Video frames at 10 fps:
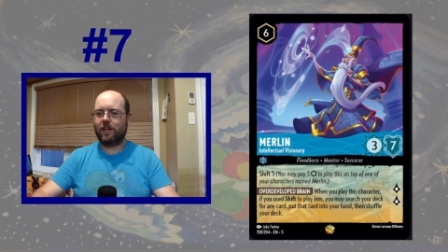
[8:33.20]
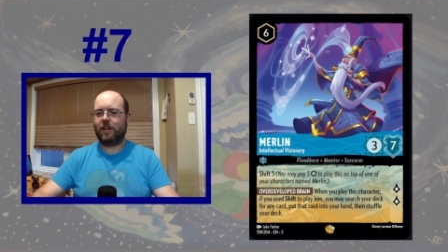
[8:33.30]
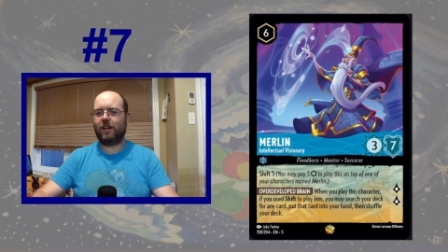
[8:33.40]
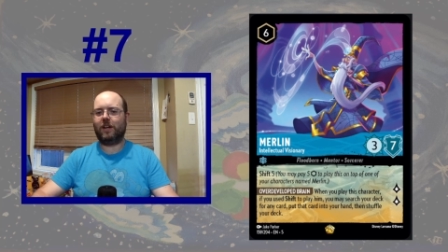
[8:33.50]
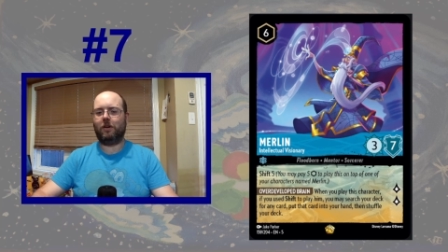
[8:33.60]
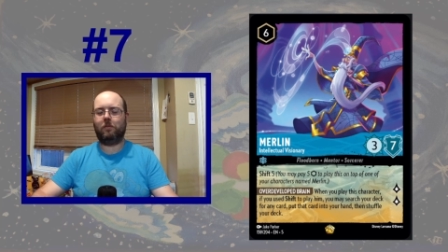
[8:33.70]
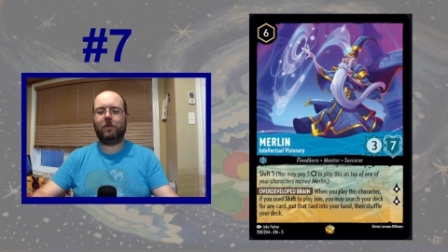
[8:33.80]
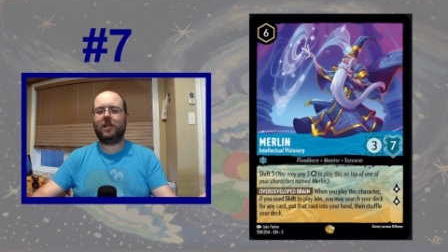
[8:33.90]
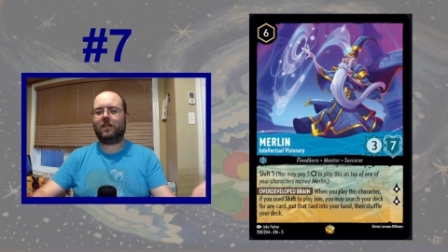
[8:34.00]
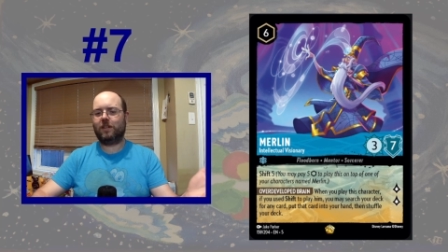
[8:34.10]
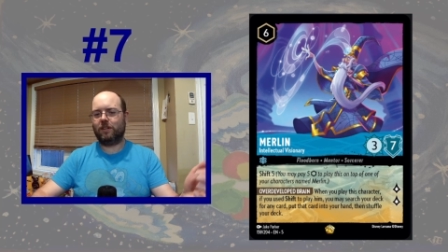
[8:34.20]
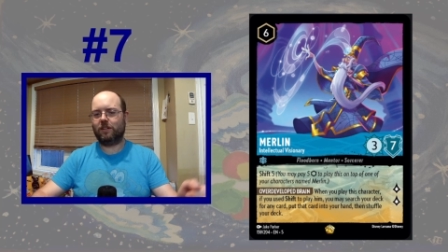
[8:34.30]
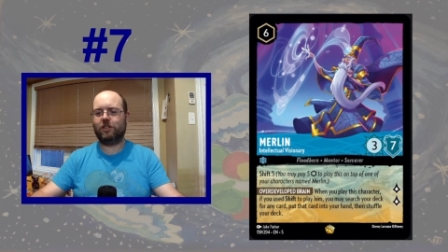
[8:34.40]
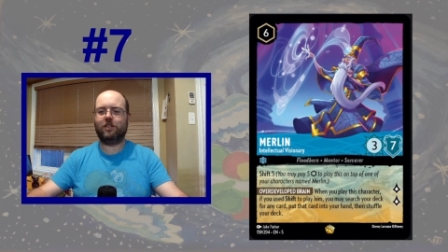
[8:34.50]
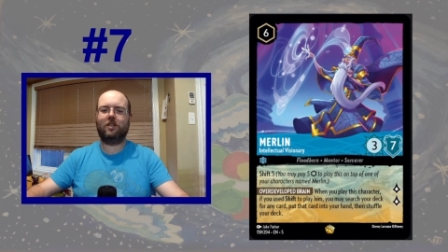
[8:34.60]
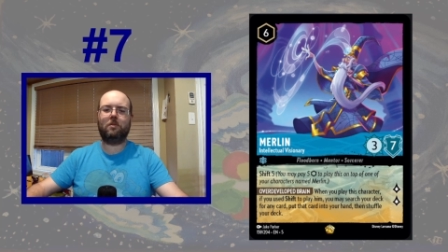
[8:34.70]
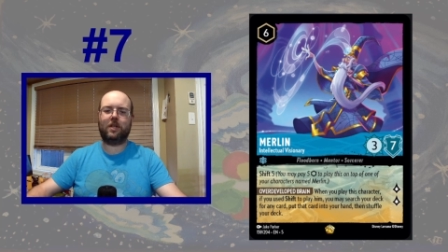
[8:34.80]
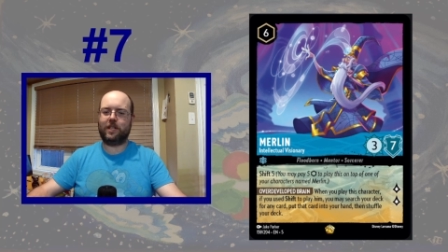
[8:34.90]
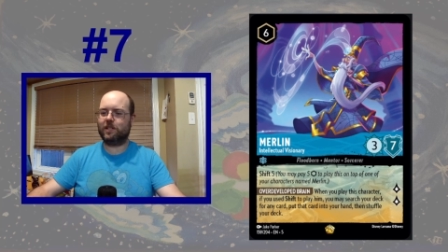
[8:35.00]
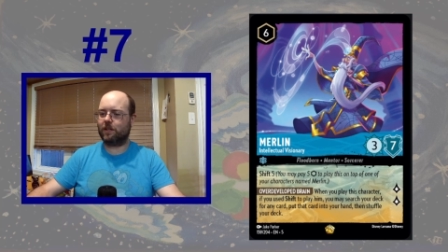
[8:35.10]
with the
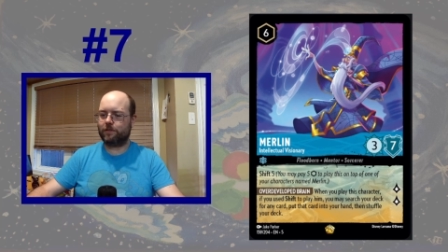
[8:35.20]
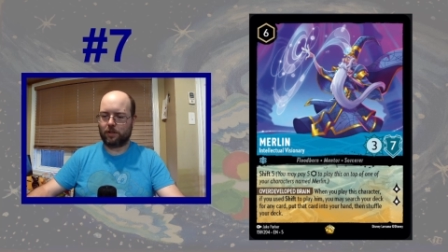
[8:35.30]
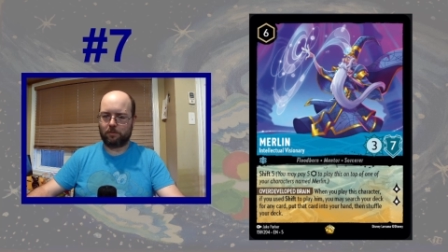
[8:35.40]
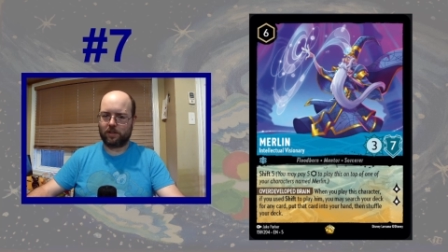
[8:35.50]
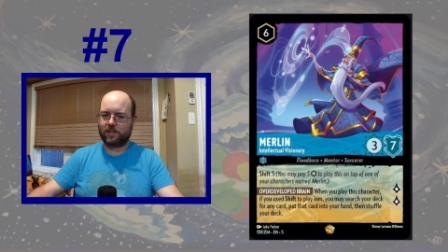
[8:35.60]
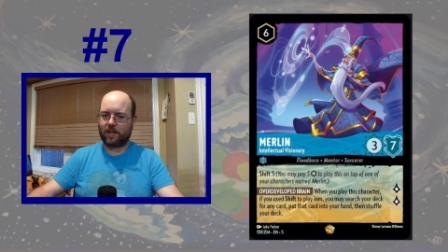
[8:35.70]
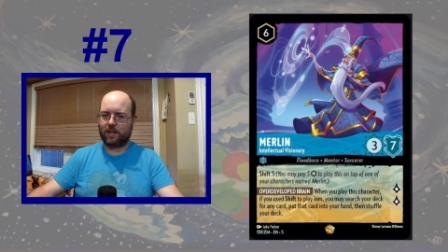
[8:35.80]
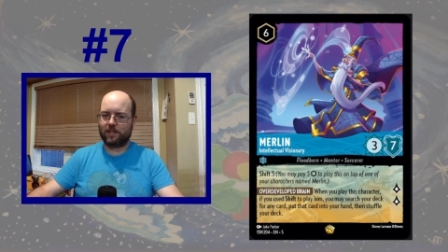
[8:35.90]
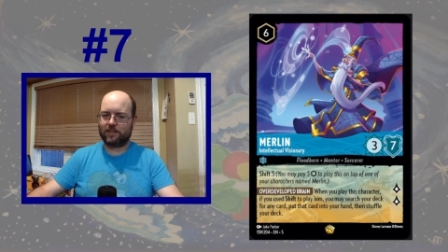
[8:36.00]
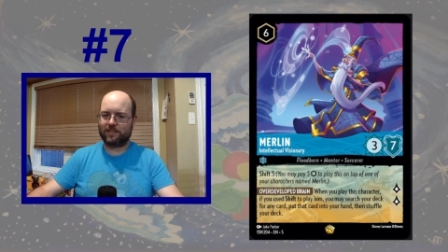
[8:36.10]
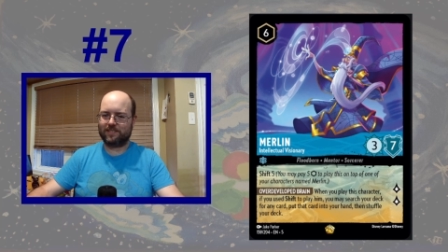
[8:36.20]
release of Shimmering Skies.